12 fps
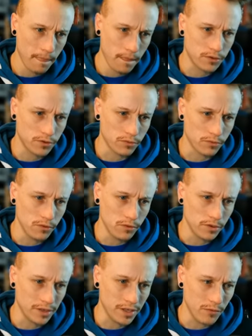let's
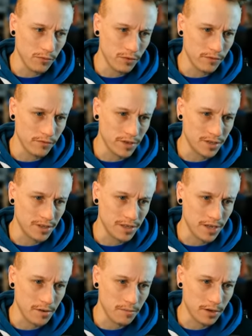scroll and get rid of this
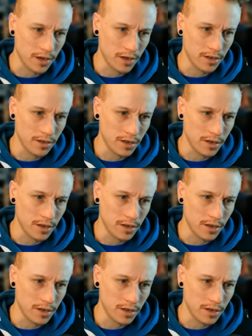stand behind